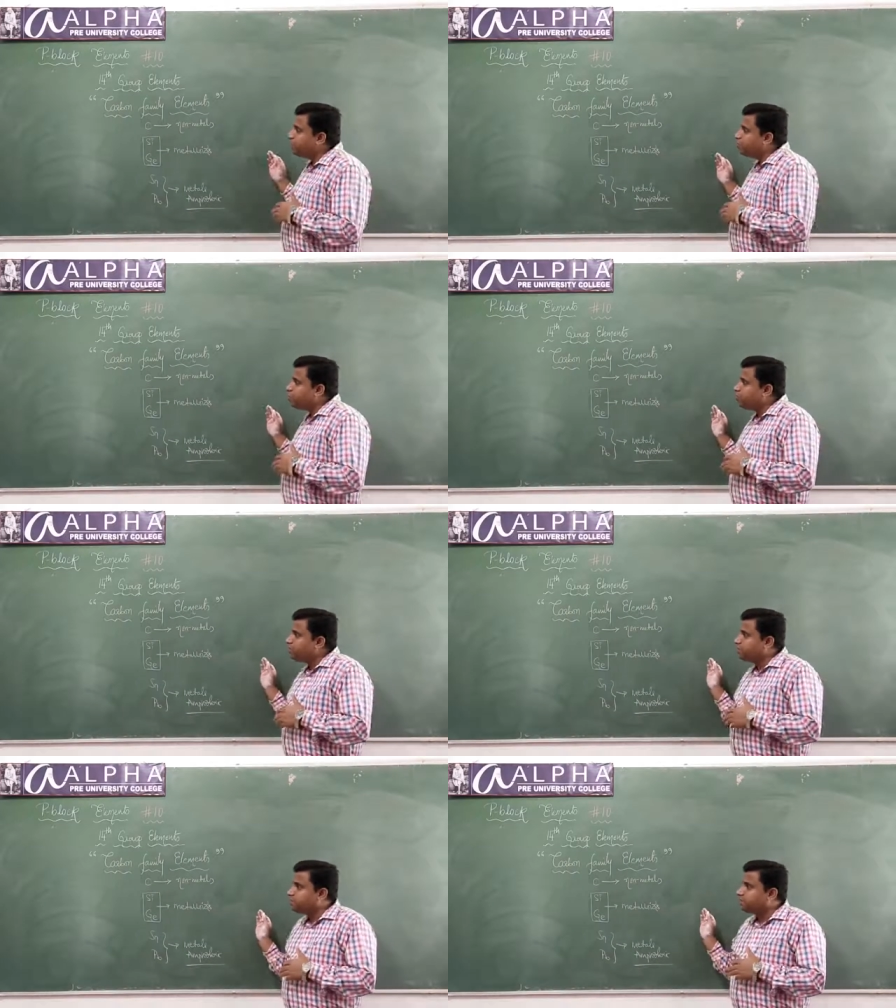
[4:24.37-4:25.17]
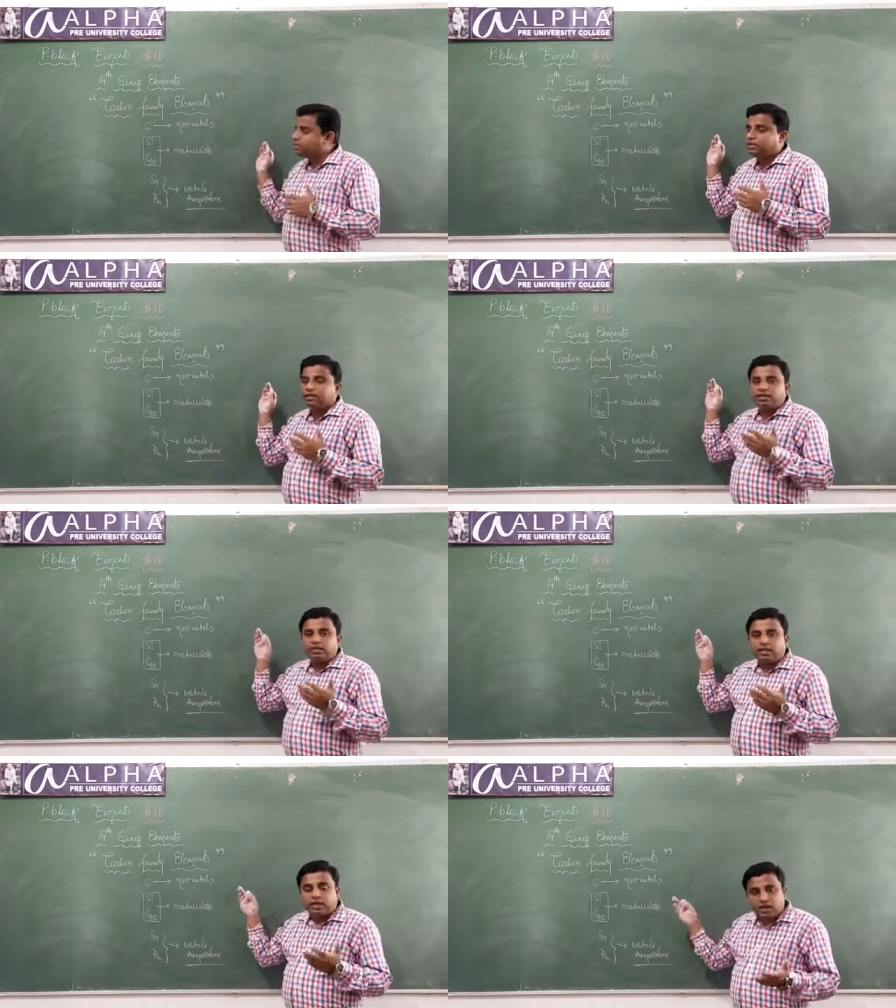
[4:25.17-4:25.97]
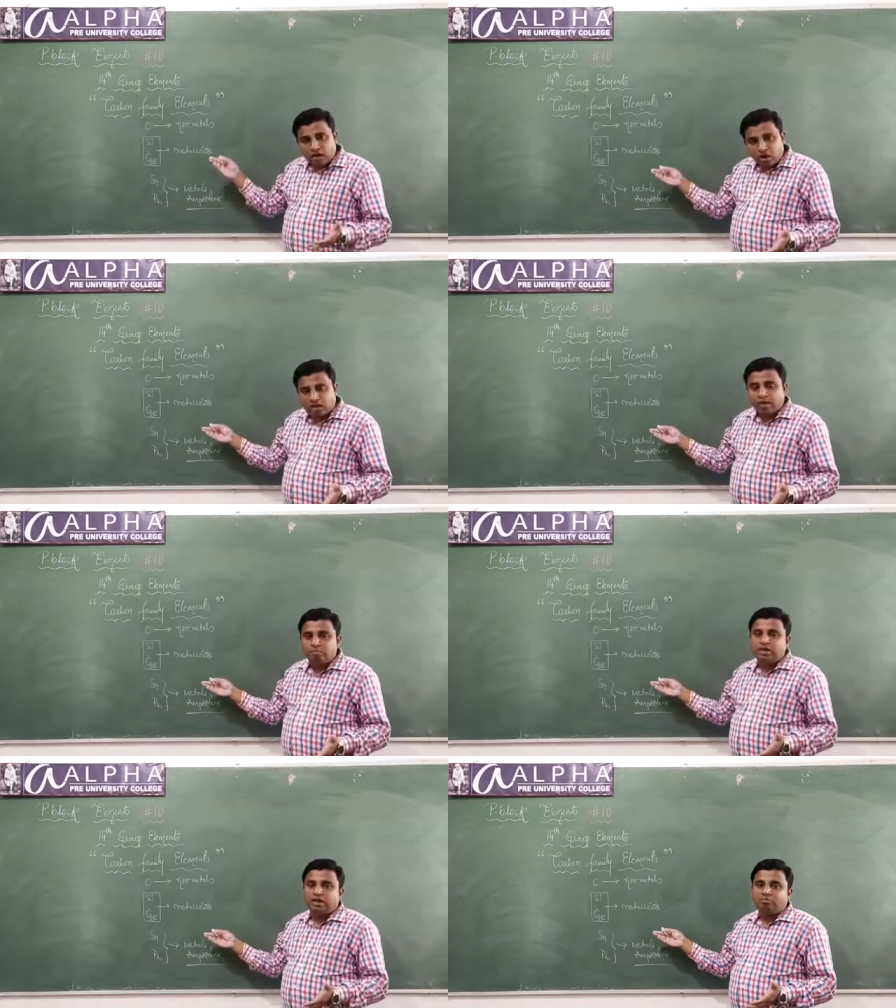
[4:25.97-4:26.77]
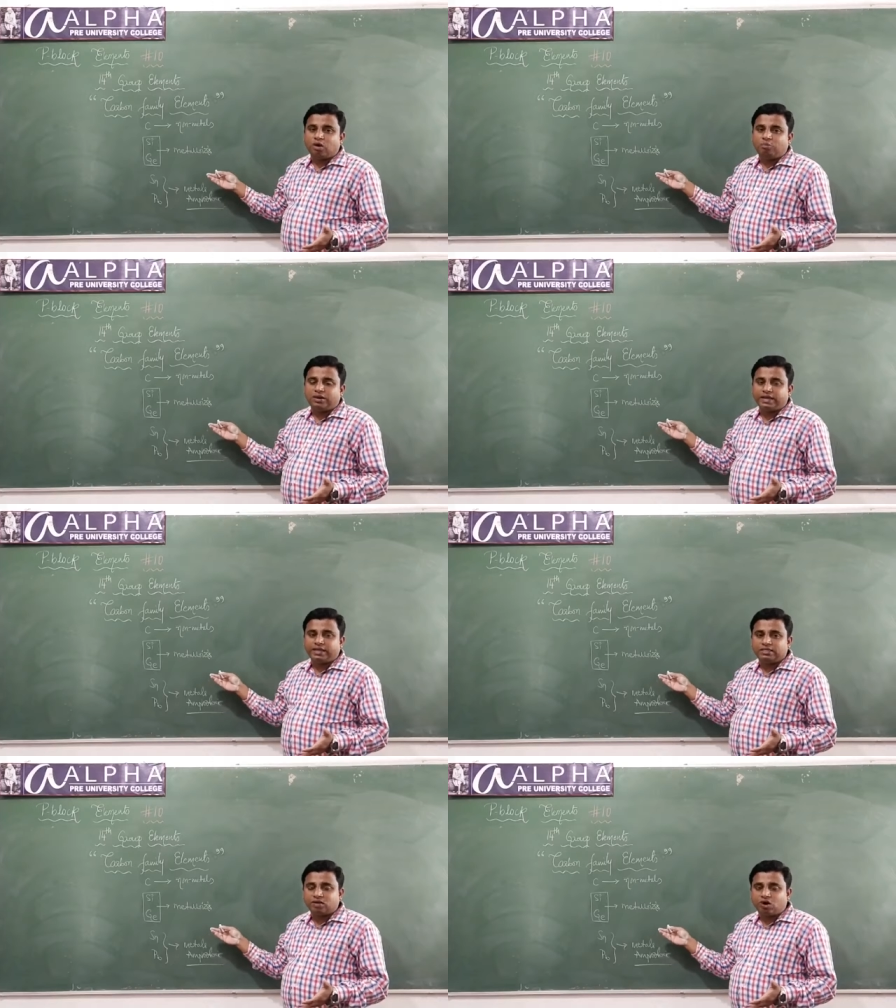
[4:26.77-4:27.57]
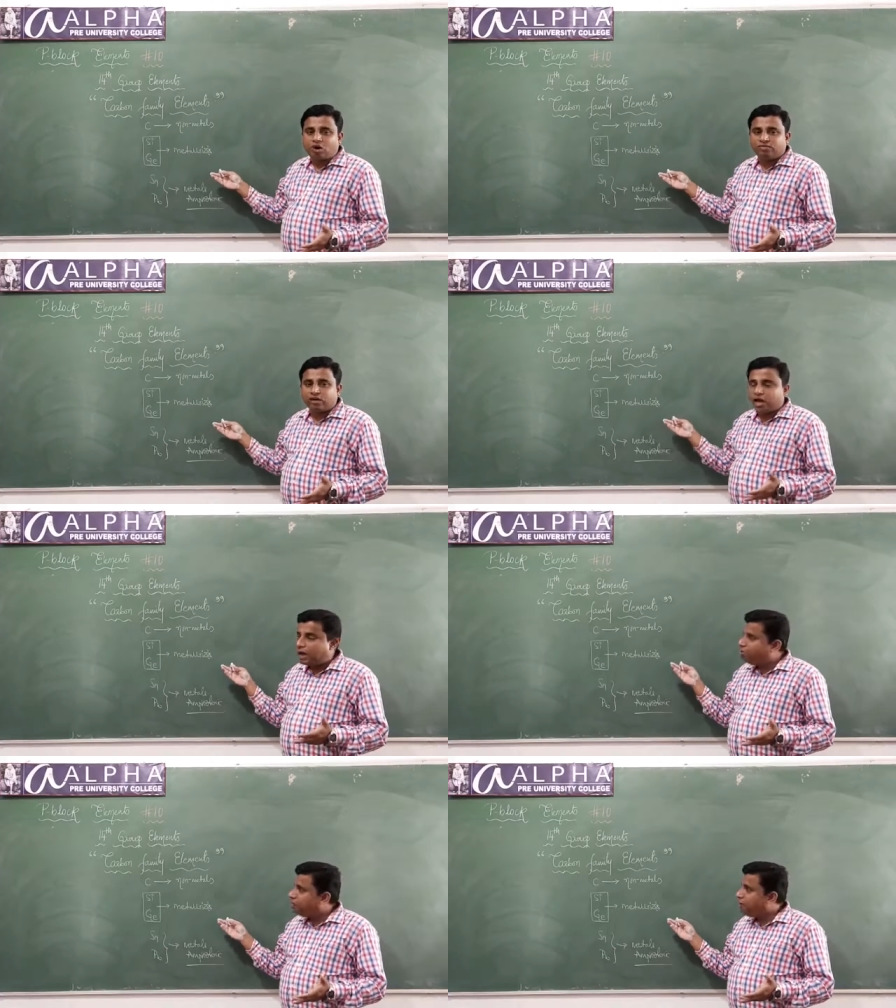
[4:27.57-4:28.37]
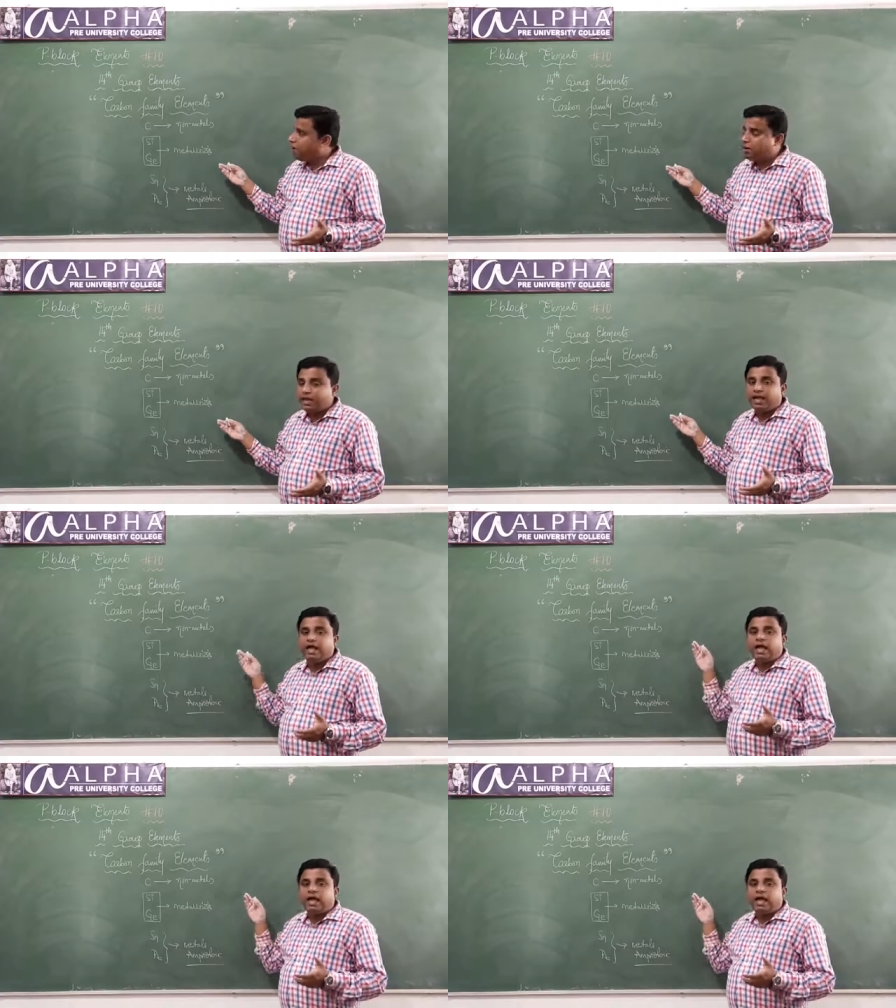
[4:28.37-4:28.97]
properties, the chemical properties of carbon family,